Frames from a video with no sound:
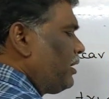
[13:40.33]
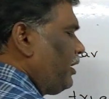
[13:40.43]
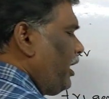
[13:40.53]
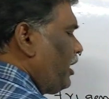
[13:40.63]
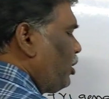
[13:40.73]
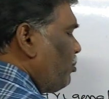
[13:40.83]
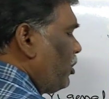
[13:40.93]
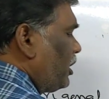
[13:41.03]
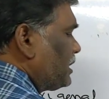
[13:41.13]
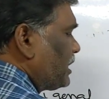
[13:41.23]
Deity
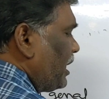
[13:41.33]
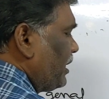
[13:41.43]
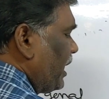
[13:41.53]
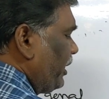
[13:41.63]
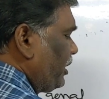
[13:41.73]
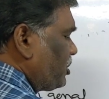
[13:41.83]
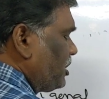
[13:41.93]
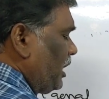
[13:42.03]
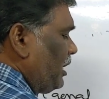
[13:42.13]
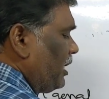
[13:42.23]
bonds are
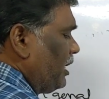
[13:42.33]
directional.